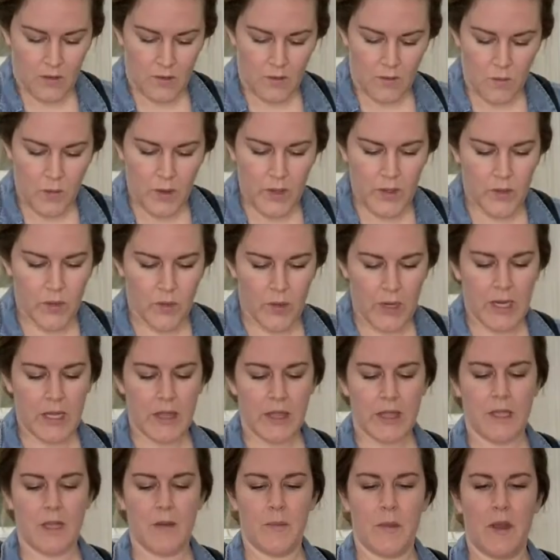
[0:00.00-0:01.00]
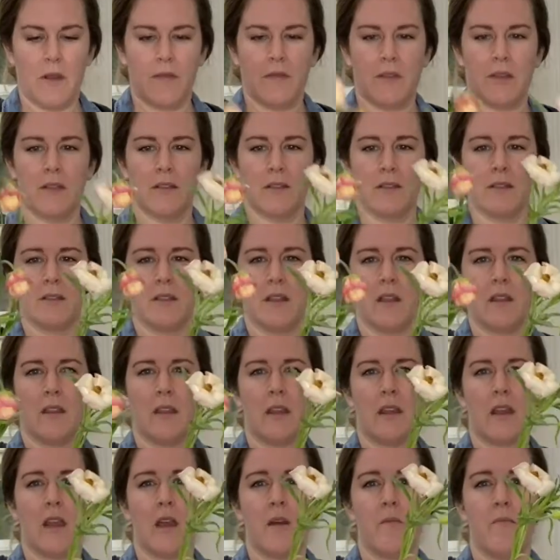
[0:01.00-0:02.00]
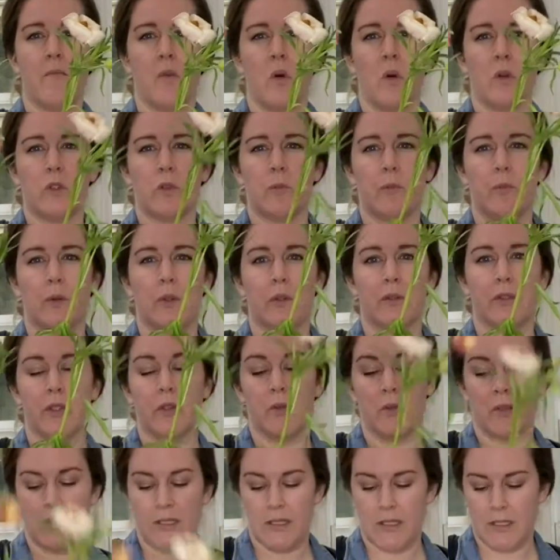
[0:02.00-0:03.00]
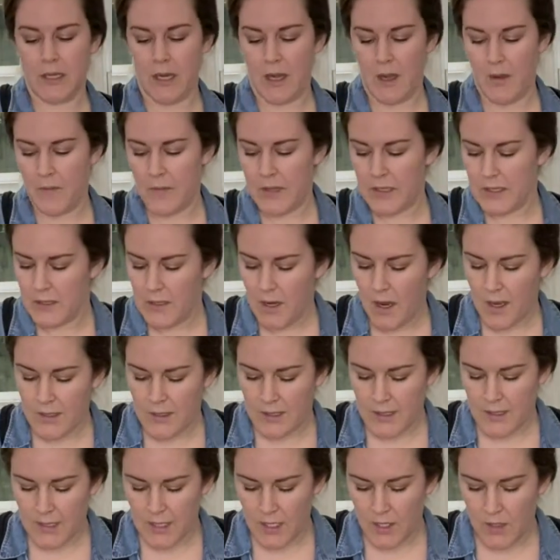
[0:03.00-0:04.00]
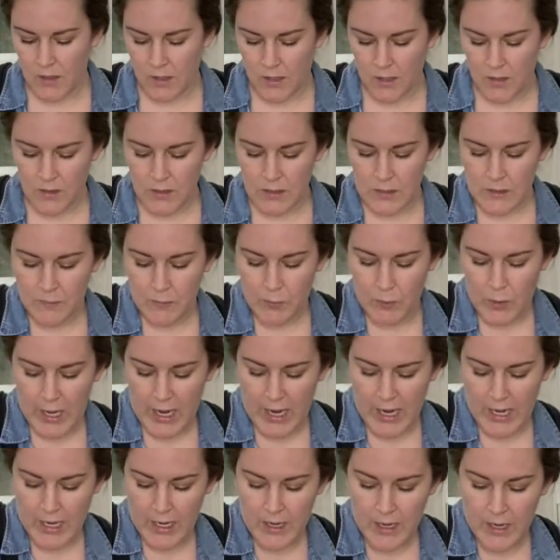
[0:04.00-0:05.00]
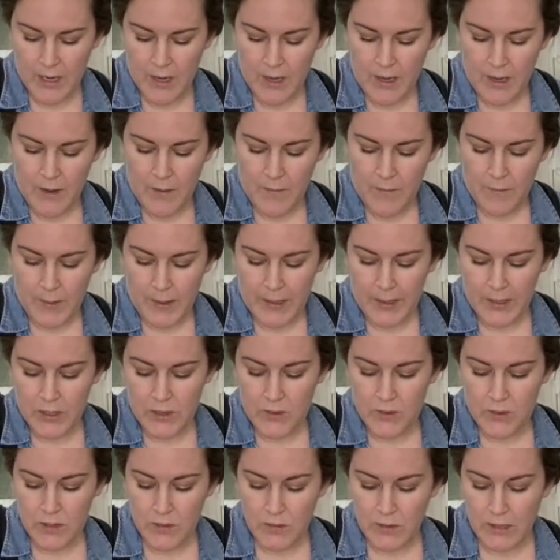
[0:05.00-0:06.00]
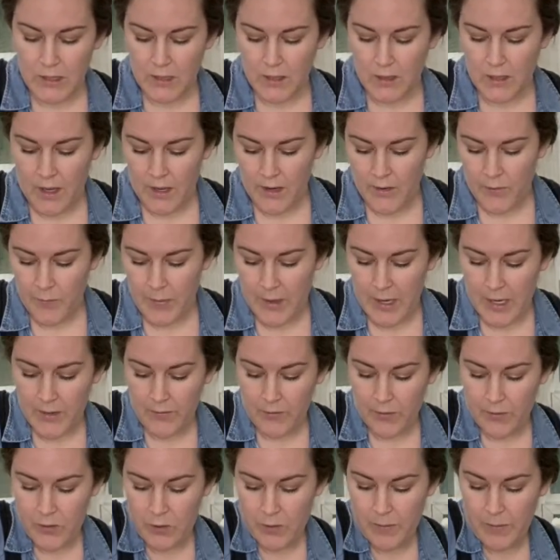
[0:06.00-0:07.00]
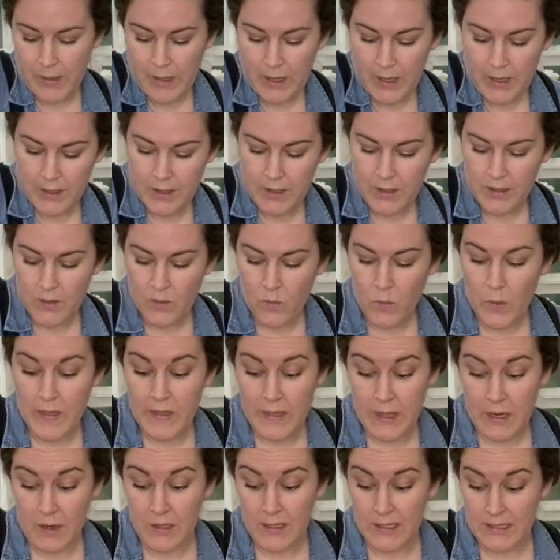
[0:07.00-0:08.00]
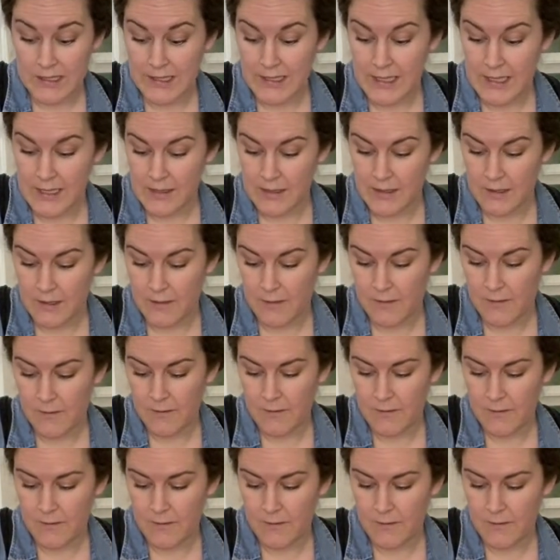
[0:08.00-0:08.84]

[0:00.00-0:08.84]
One great thing about these is that they come multiple to a stem. That's not necessarily a spray, but you do get a lot of bang for your buck when they're in season.